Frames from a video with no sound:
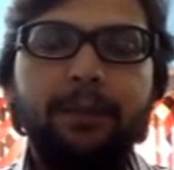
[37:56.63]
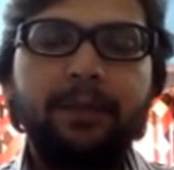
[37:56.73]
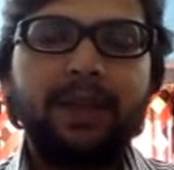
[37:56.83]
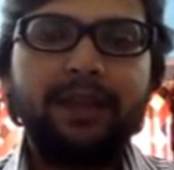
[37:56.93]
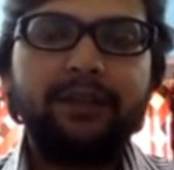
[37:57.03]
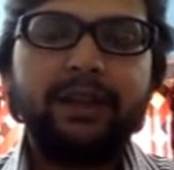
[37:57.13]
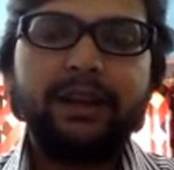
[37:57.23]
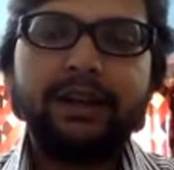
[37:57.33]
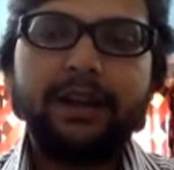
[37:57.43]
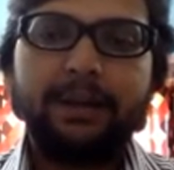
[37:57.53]
I've
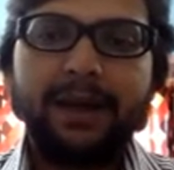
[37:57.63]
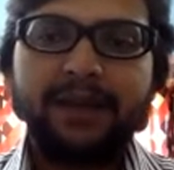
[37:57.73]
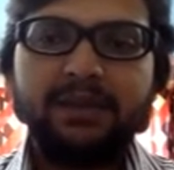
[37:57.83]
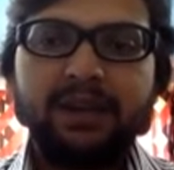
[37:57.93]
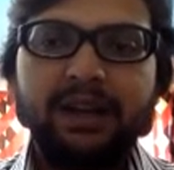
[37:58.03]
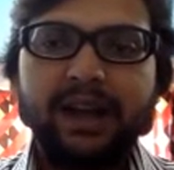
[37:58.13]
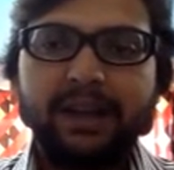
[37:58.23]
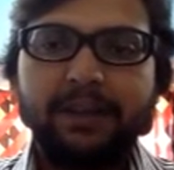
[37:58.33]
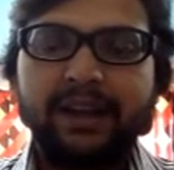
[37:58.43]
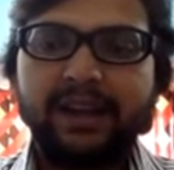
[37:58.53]
created a password
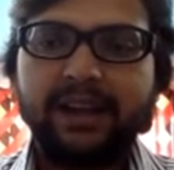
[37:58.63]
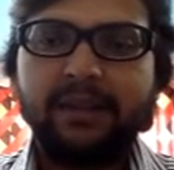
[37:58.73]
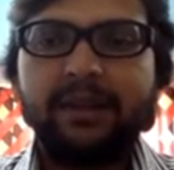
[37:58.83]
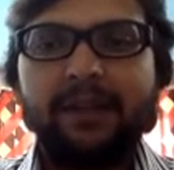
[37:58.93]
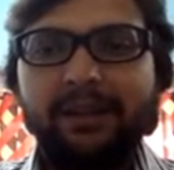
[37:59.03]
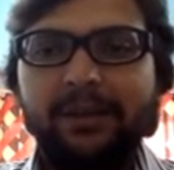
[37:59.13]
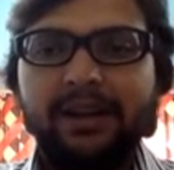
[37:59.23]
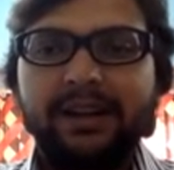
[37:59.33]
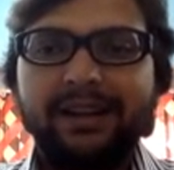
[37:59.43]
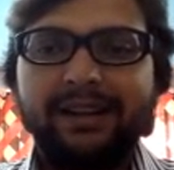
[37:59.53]
like my name and my
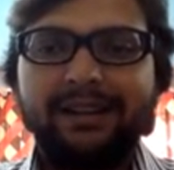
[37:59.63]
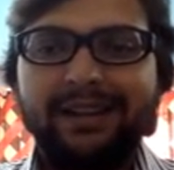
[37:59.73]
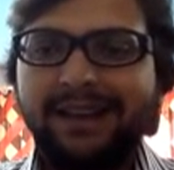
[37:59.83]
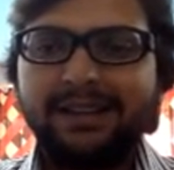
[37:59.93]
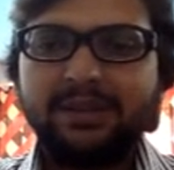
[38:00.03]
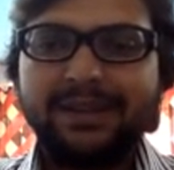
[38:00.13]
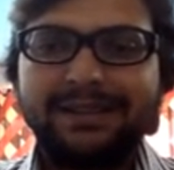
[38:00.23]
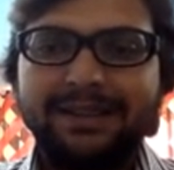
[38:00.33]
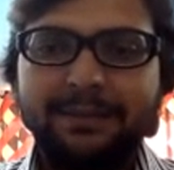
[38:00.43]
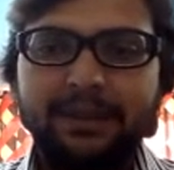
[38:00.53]
birth date, that is very
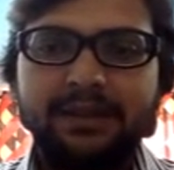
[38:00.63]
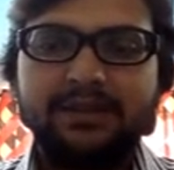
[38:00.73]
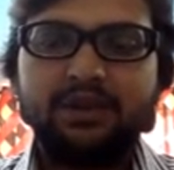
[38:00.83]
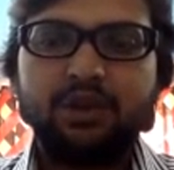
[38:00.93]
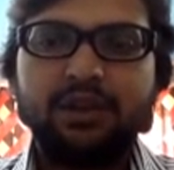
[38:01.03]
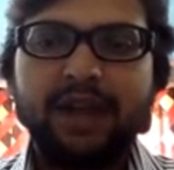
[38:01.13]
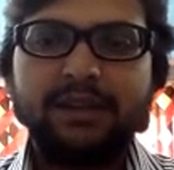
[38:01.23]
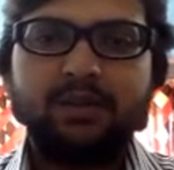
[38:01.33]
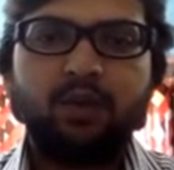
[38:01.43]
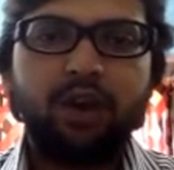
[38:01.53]
simple. So
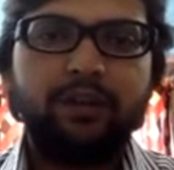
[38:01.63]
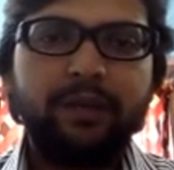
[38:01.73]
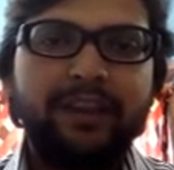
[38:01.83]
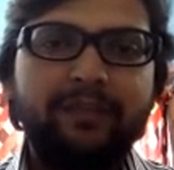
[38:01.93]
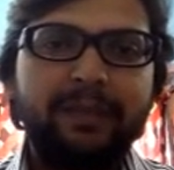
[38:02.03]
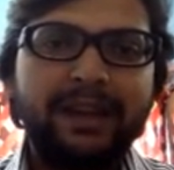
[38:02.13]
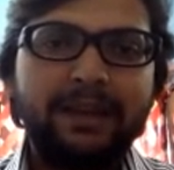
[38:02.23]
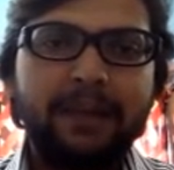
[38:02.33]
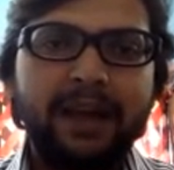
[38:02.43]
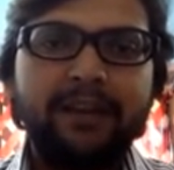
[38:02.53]
that what we mean by